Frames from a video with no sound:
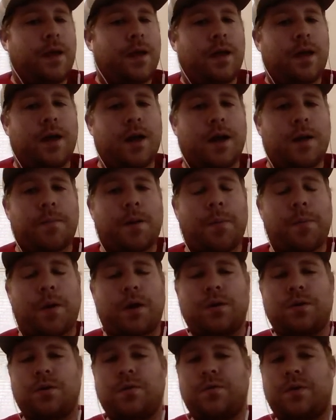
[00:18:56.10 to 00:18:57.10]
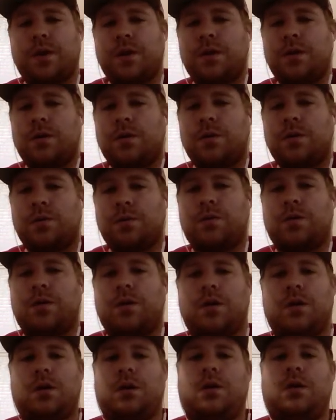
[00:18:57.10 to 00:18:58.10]
I'll probably do a video
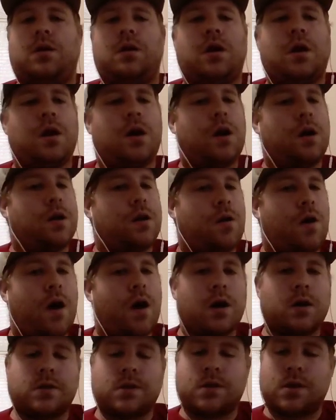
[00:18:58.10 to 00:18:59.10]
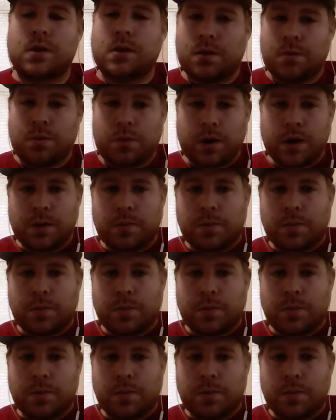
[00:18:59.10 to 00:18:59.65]
on, you know, how I select the breeding